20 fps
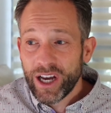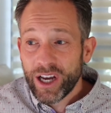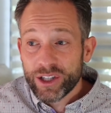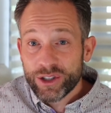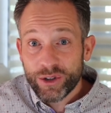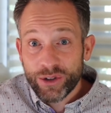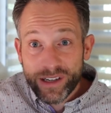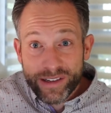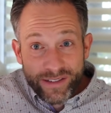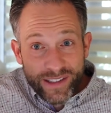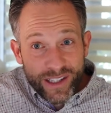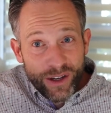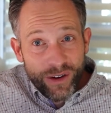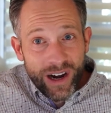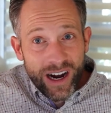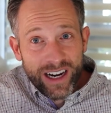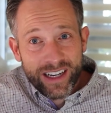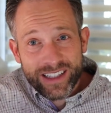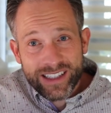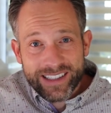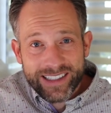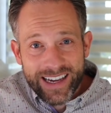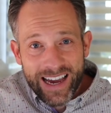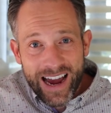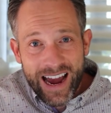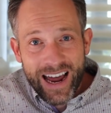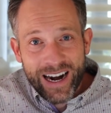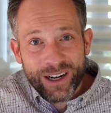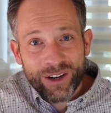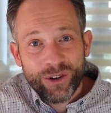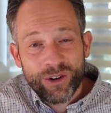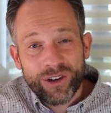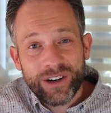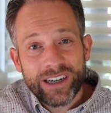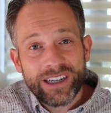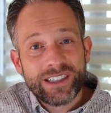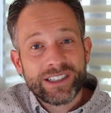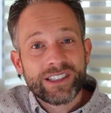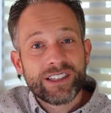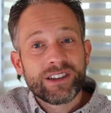So even though out of these
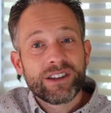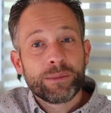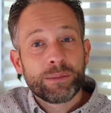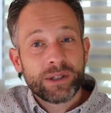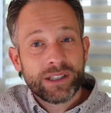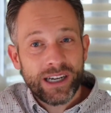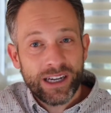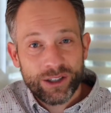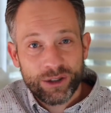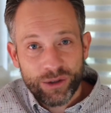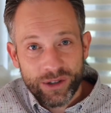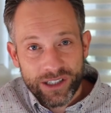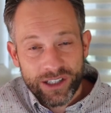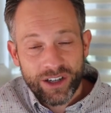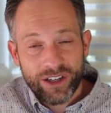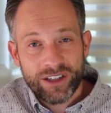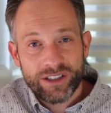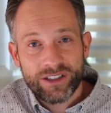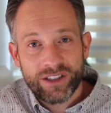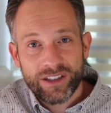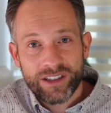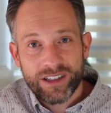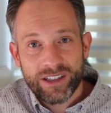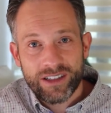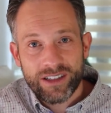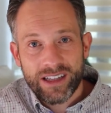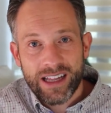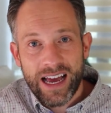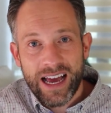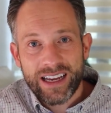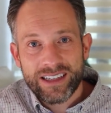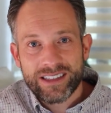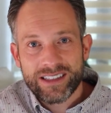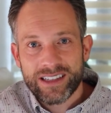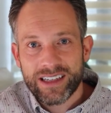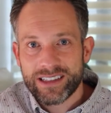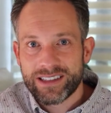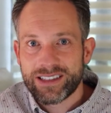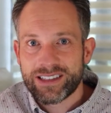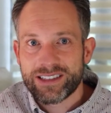categories, the potential returns are a little
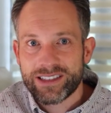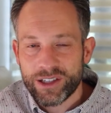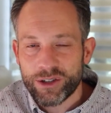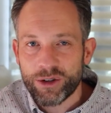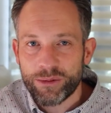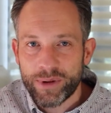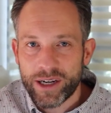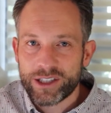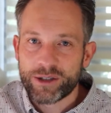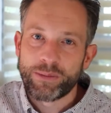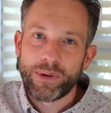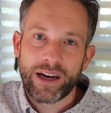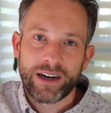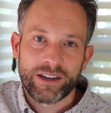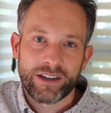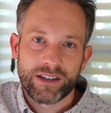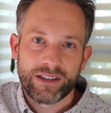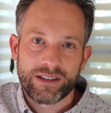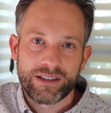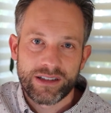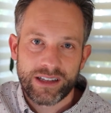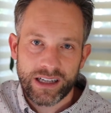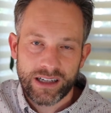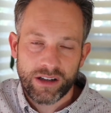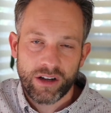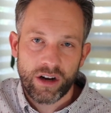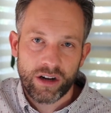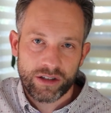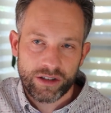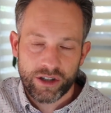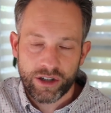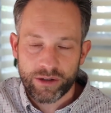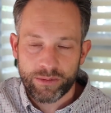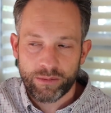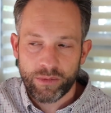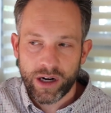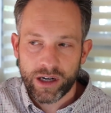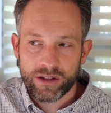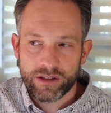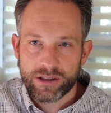less, it's still much better than
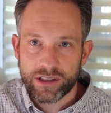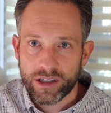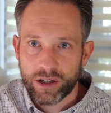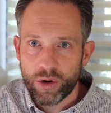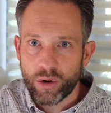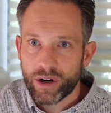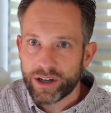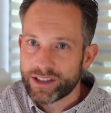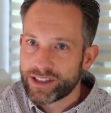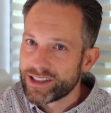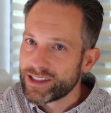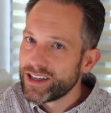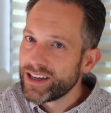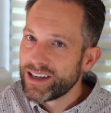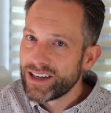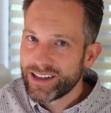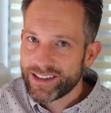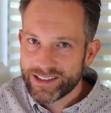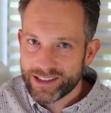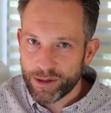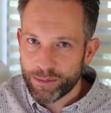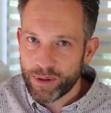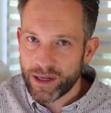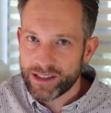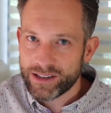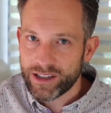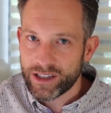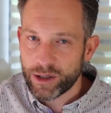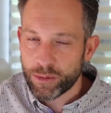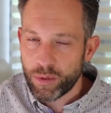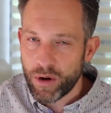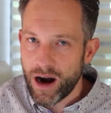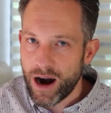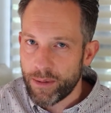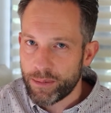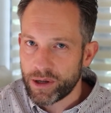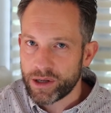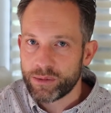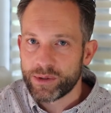long-term rentals. Of course, depends on your property.